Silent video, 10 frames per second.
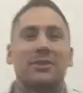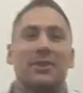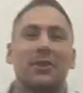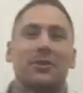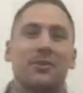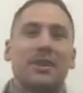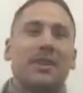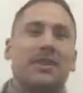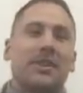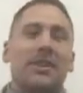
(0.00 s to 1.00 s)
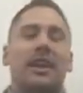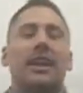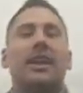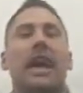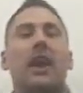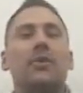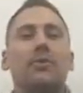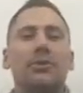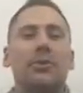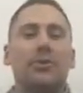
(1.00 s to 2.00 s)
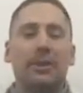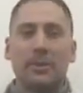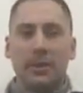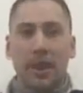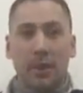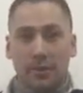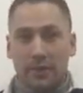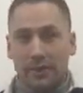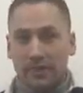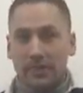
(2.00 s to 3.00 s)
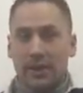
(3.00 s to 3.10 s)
social media and how absorbed people are with it.